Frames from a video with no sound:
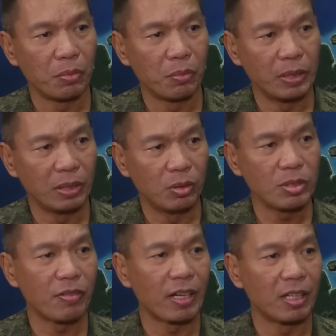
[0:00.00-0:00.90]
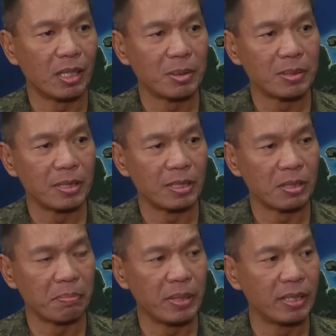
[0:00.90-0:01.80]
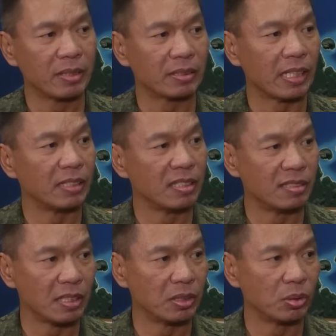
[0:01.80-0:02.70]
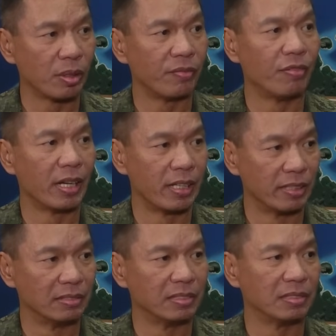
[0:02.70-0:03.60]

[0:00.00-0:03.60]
with loose firearms, there's a bigger tendency to have violence.